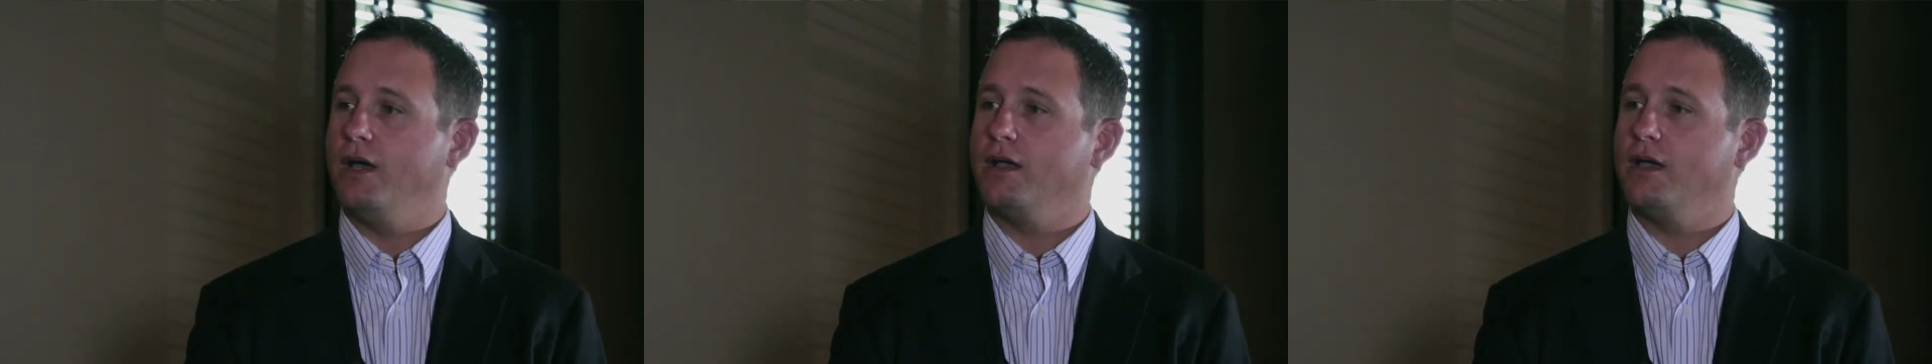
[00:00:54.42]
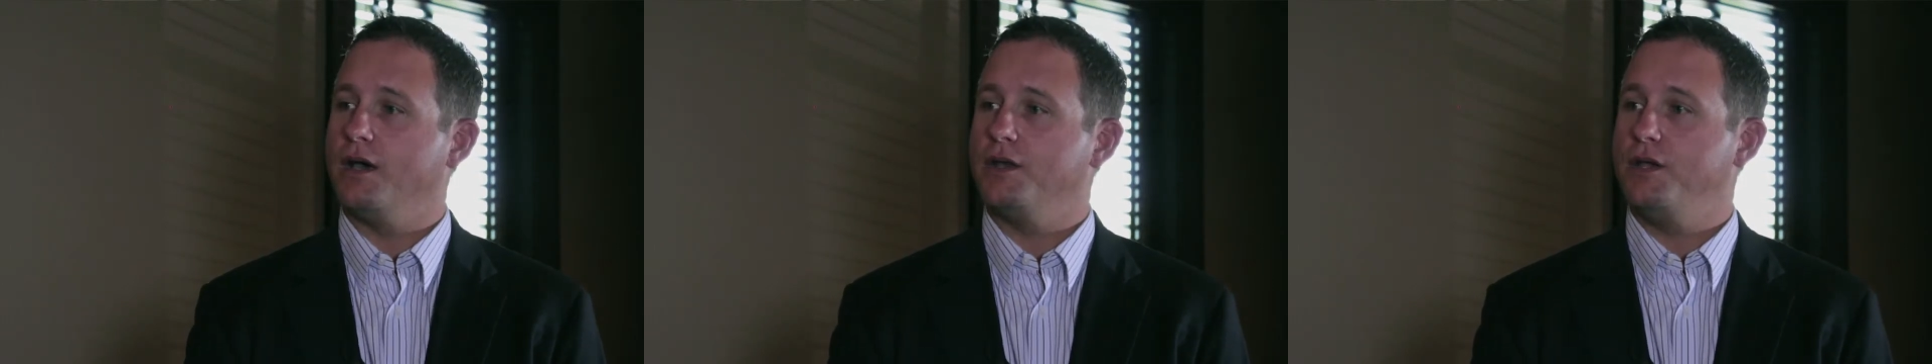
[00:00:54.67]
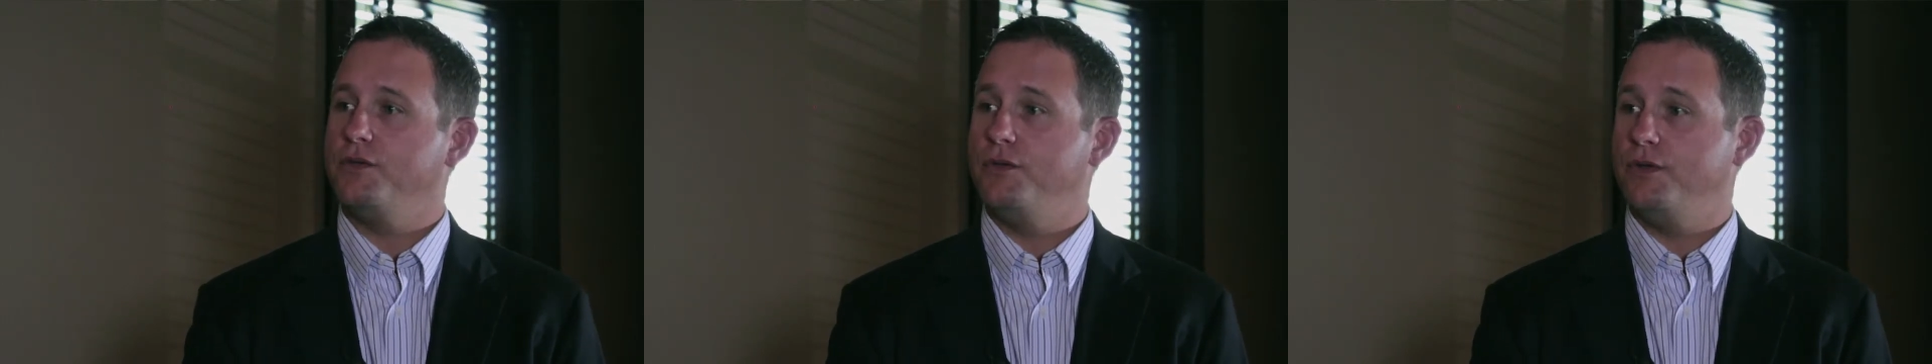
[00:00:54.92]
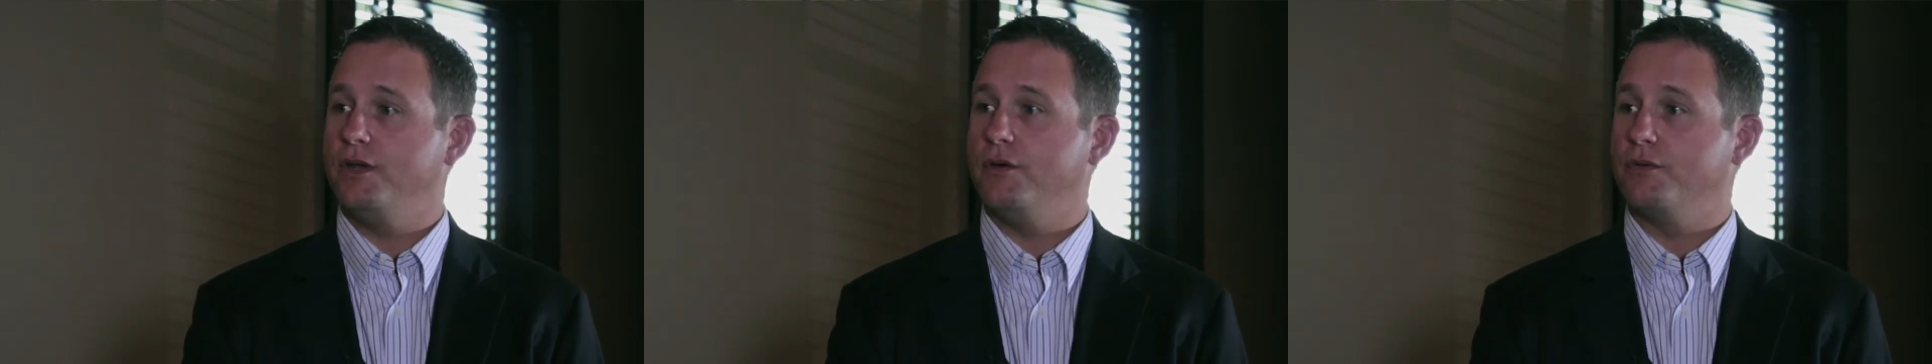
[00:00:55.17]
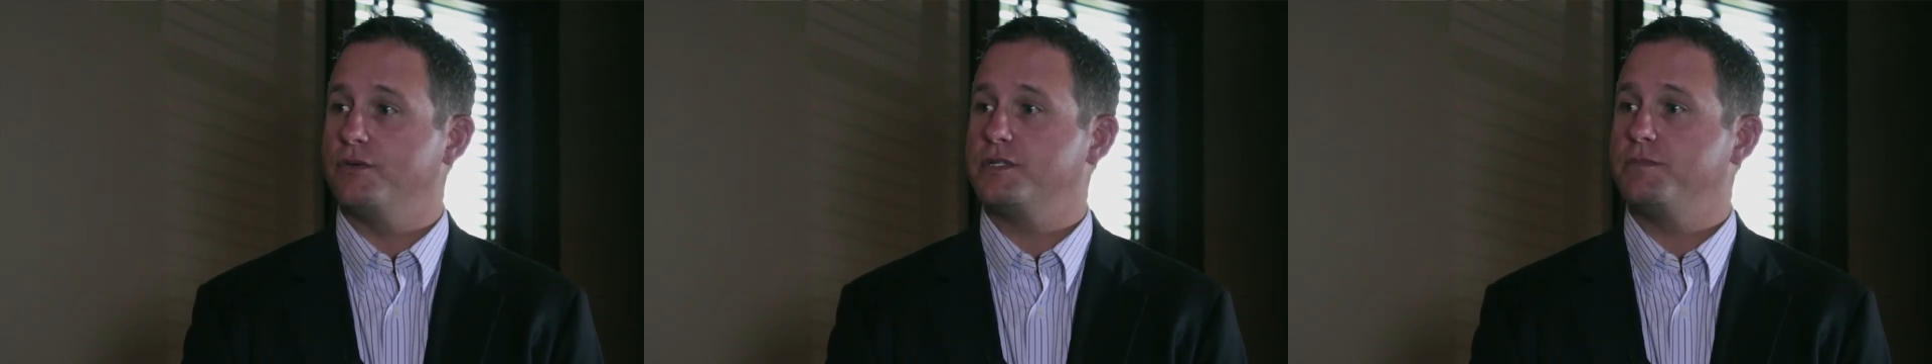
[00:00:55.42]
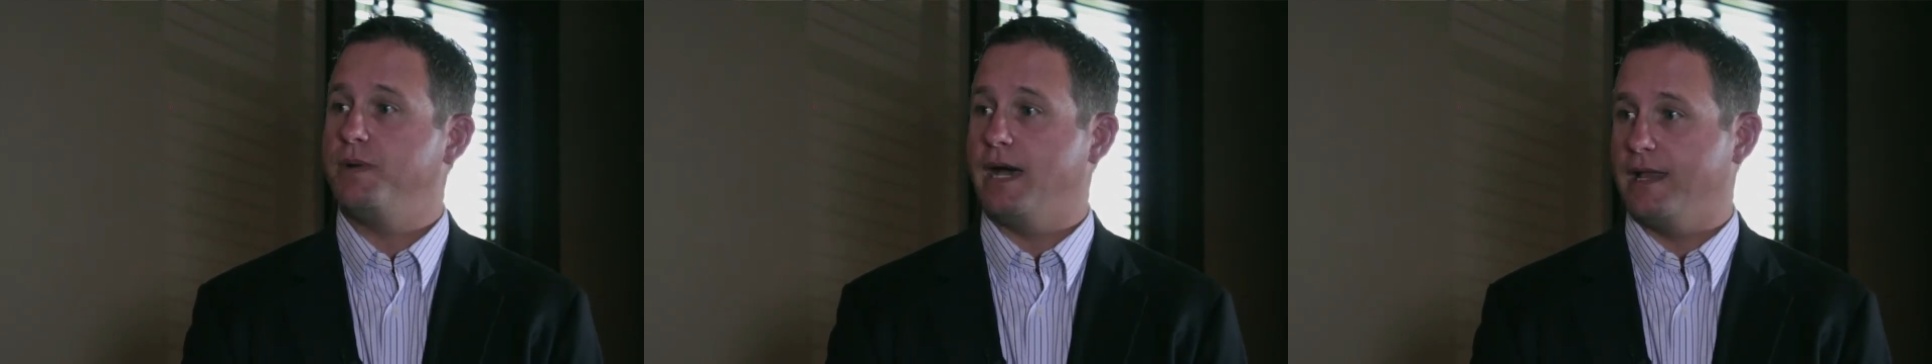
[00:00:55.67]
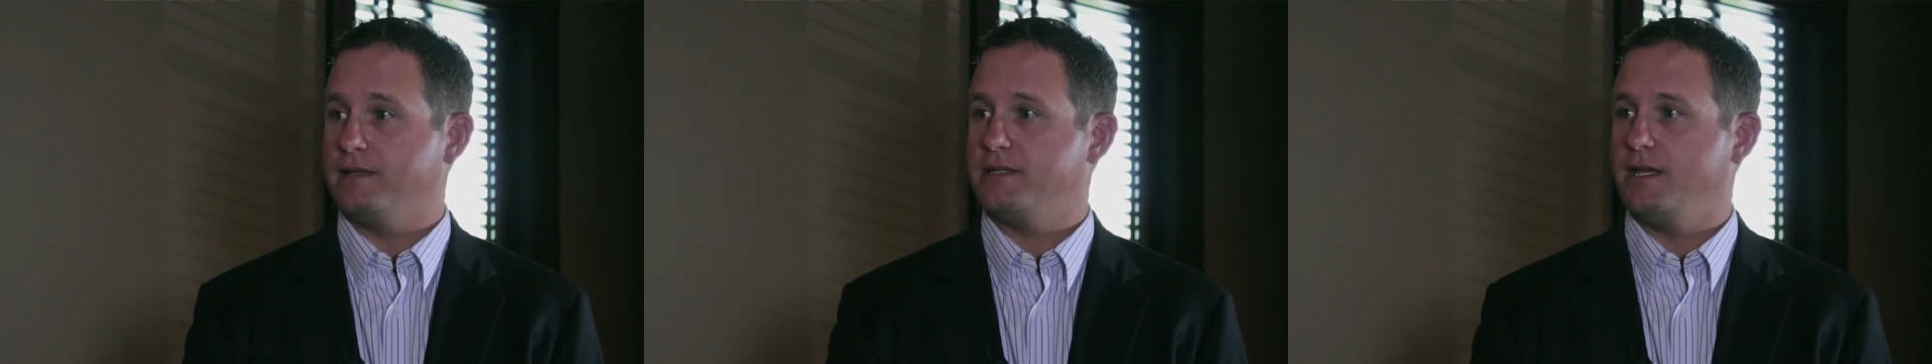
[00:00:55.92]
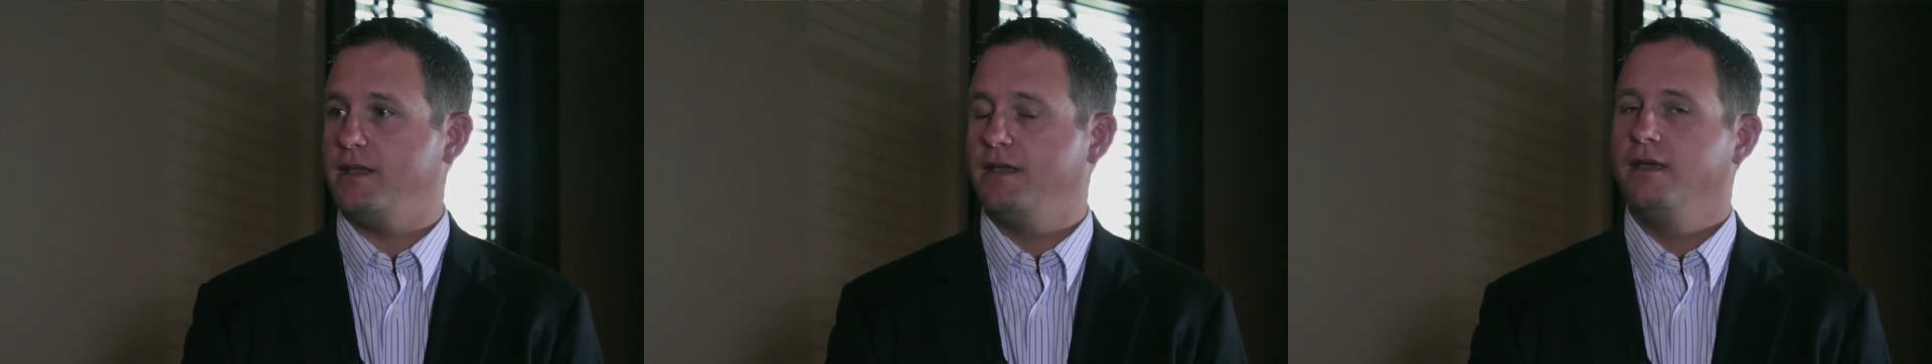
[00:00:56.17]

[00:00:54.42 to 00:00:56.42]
condo unit owner's policy.